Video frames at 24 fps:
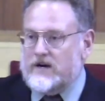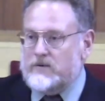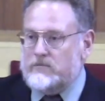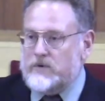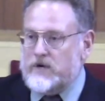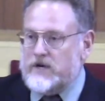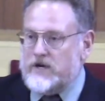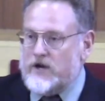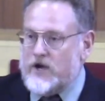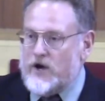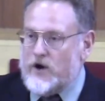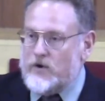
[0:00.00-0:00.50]
and
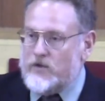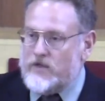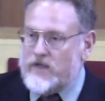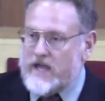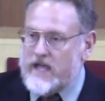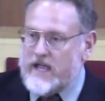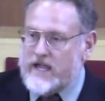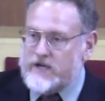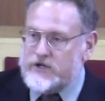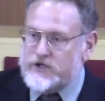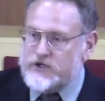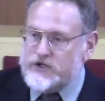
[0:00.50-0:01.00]
we know
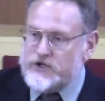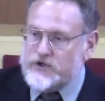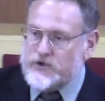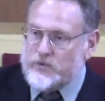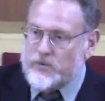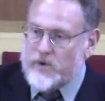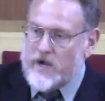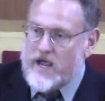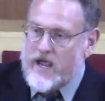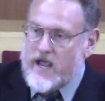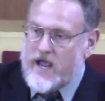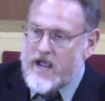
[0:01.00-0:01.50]
they
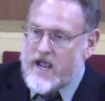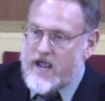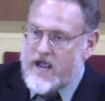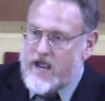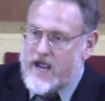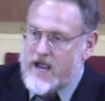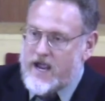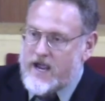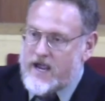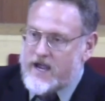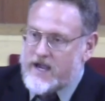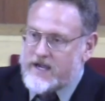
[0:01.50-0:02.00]

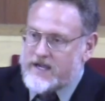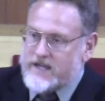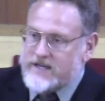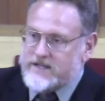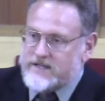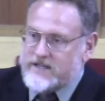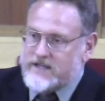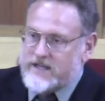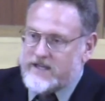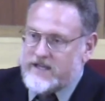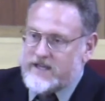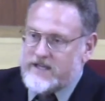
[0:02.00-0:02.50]
shrink
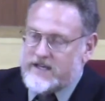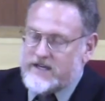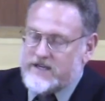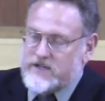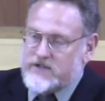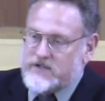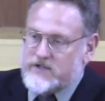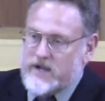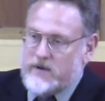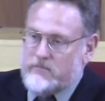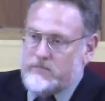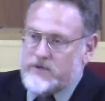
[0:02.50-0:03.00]
until you hit
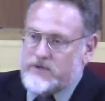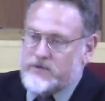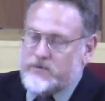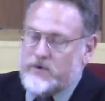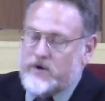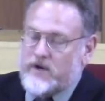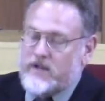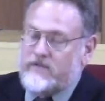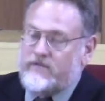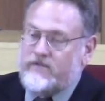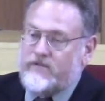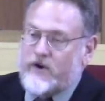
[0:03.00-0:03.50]
December
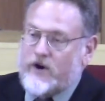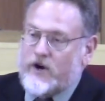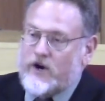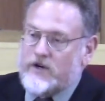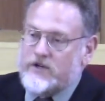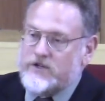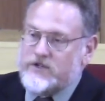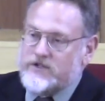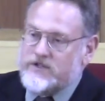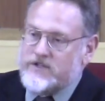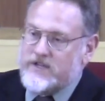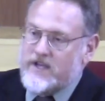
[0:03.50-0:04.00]

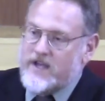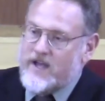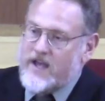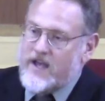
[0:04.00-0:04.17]
21st,